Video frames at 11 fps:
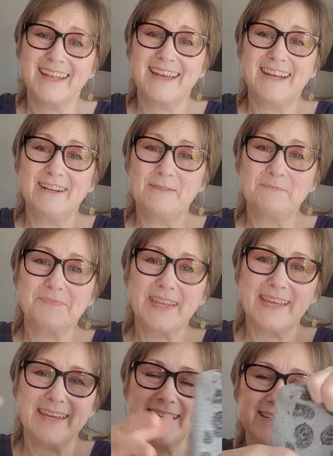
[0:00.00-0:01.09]

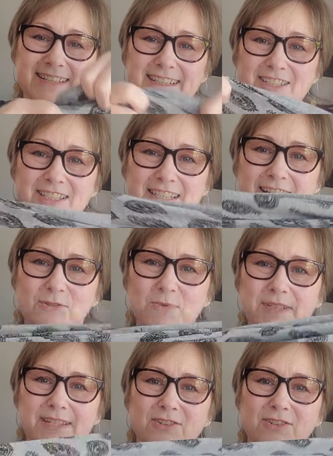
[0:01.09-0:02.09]
And it was